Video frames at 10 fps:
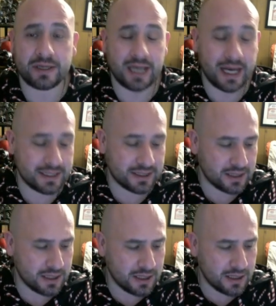Right, the
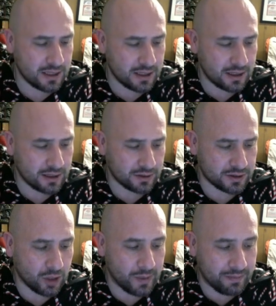ice little
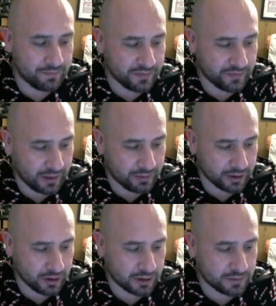snowmen. I forgot what
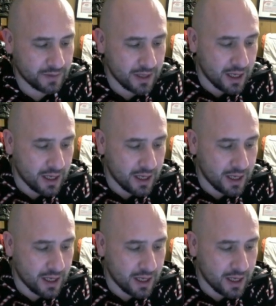they're called.